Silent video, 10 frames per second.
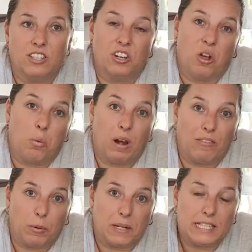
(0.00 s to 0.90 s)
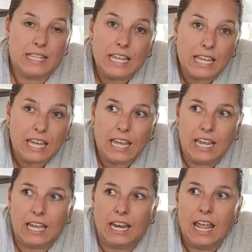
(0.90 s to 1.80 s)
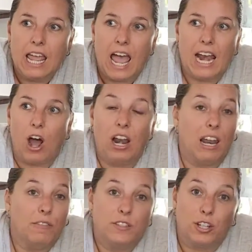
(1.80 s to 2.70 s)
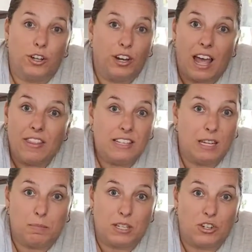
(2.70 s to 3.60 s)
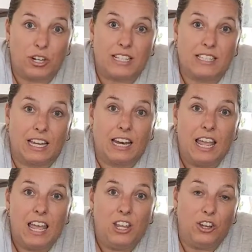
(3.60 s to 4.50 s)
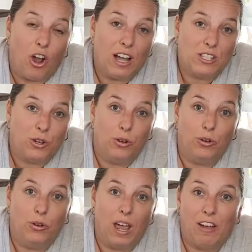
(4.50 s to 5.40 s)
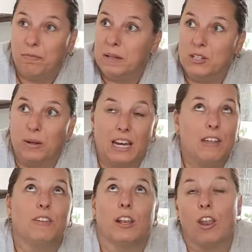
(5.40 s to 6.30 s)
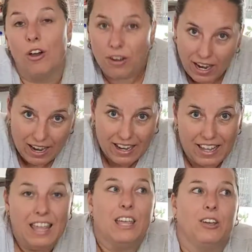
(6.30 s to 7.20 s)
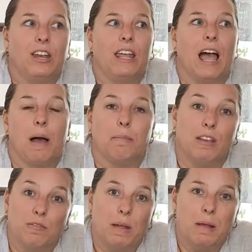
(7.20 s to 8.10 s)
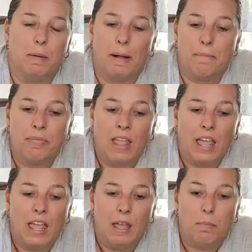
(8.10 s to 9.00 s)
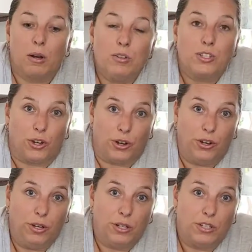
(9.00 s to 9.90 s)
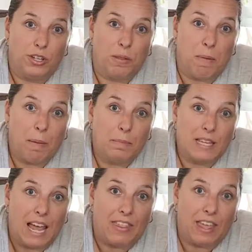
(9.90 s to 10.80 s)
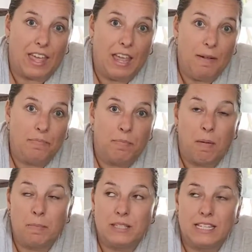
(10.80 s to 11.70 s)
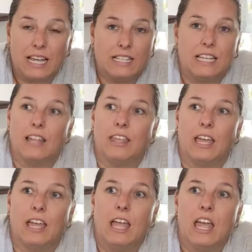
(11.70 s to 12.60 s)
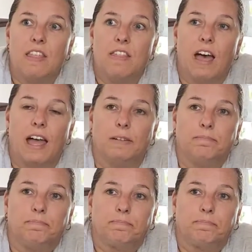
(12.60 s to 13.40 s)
know what everyone's thinking, and I love to learn other tips and tricks that you guys who have been doing it even longer could give me. But also to the mums and dads out there that